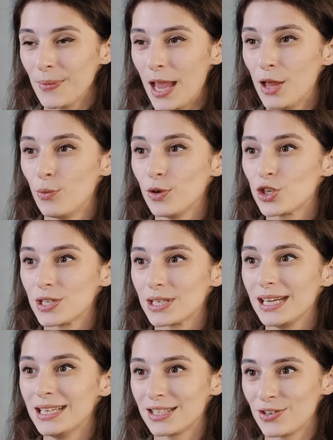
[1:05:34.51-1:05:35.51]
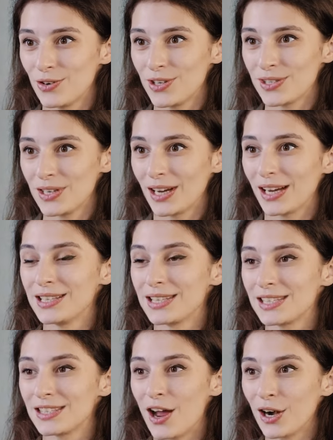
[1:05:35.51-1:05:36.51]
And which is interesting, it
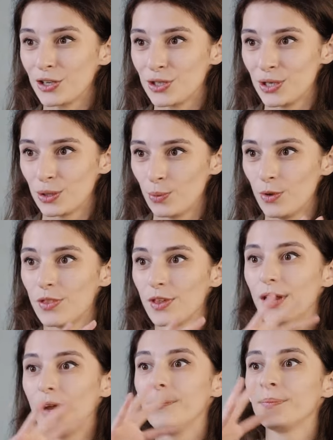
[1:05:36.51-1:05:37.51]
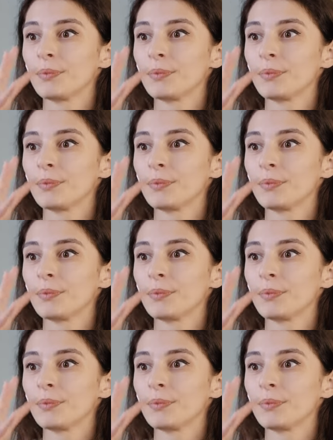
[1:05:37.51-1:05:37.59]
started with a